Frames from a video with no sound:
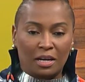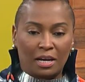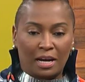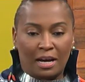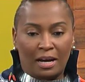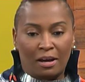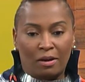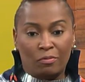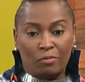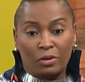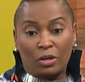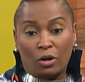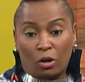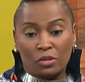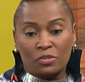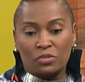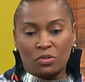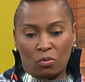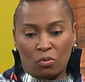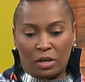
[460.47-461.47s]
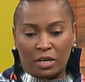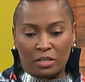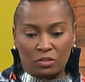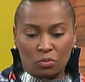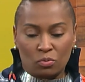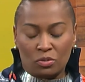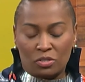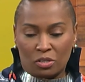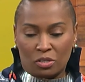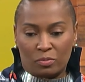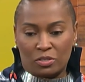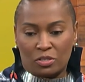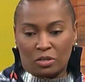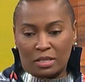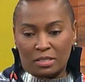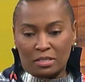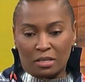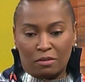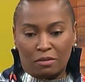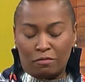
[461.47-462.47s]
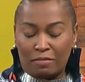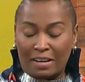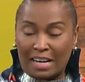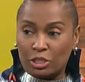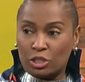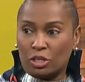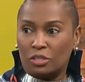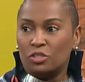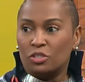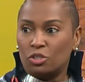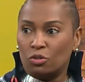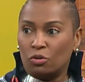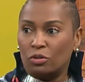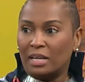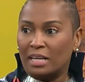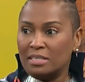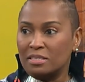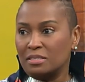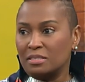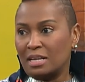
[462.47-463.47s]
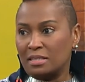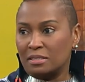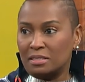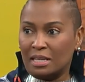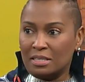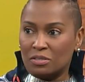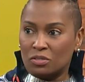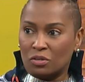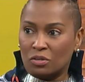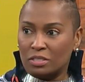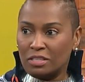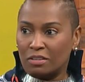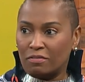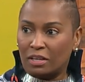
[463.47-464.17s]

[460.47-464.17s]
Um, we also want to do some sort of fashion show. That's that, that's sort of